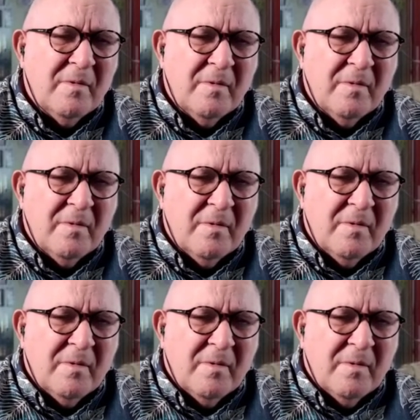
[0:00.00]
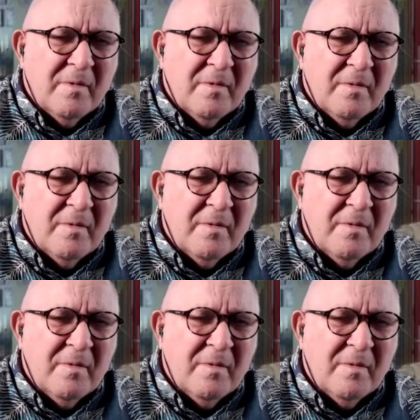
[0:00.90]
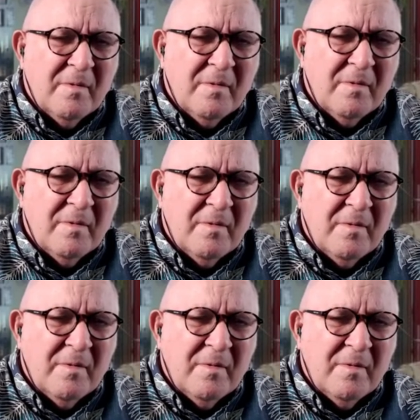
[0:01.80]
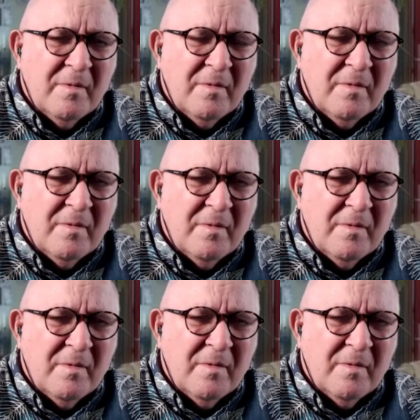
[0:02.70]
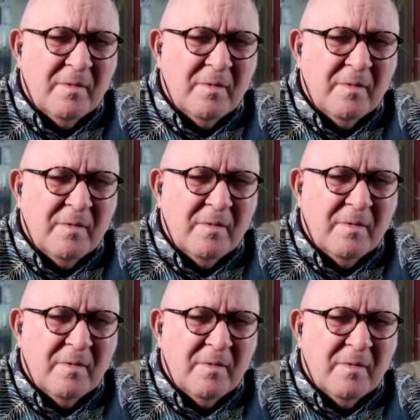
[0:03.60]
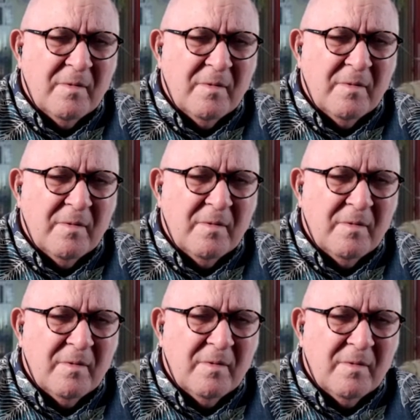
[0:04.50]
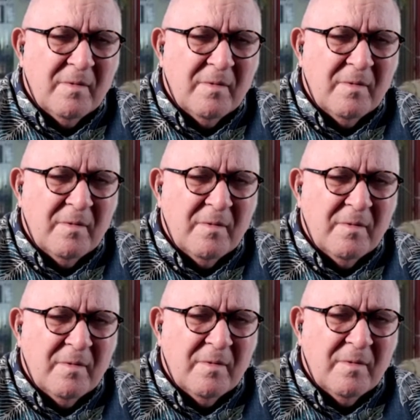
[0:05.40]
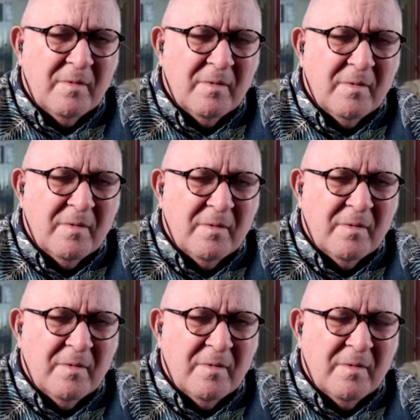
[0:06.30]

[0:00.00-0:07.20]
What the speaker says: (silent)